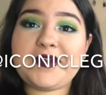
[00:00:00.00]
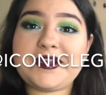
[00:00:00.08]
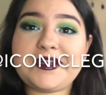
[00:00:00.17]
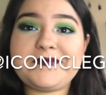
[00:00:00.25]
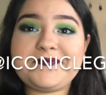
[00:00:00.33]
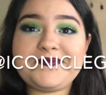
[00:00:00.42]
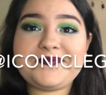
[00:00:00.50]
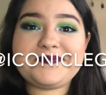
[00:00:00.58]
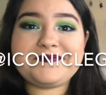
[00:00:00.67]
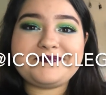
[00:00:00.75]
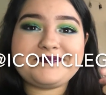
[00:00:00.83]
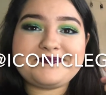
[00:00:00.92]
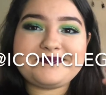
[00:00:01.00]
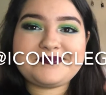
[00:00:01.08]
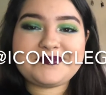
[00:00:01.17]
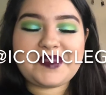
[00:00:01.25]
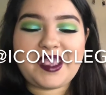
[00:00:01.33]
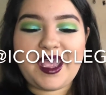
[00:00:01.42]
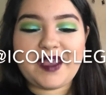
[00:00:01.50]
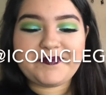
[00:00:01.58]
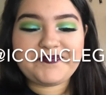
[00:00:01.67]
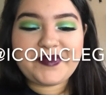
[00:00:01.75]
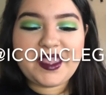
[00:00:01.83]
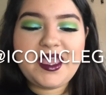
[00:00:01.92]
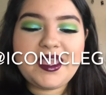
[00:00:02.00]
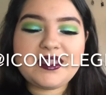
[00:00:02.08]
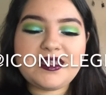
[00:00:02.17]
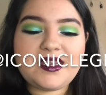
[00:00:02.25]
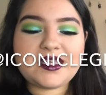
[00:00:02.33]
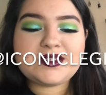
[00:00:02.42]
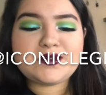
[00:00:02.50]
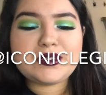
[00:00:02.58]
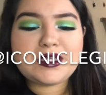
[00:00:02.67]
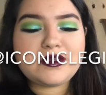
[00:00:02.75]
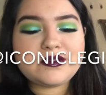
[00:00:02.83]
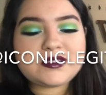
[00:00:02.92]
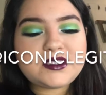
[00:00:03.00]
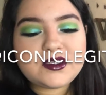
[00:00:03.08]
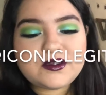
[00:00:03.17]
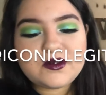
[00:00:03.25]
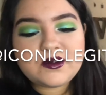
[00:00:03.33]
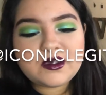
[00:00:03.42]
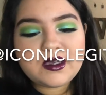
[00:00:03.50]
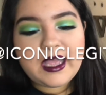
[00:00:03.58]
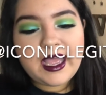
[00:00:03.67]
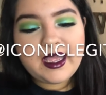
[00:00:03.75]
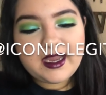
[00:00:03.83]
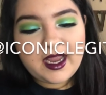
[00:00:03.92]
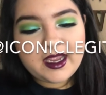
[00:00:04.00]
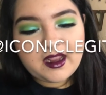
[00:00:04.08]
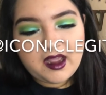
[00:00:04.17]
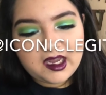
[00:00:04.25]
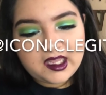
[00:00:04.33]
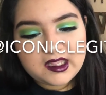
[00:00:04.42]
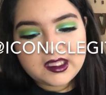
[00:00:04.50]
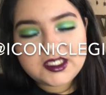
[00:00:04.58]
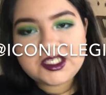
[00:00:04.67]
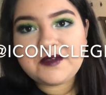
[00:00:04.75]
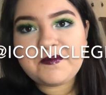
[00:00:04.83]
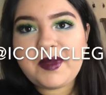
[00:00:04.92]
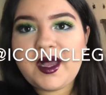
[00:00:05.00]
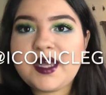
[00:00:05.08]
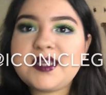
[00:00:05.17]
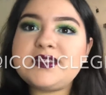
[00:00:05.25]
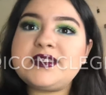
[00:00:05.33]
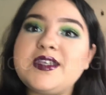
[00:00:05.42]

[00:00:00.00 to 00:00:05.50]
her. Yeah. The next one goes to at Iconic Legit Boss.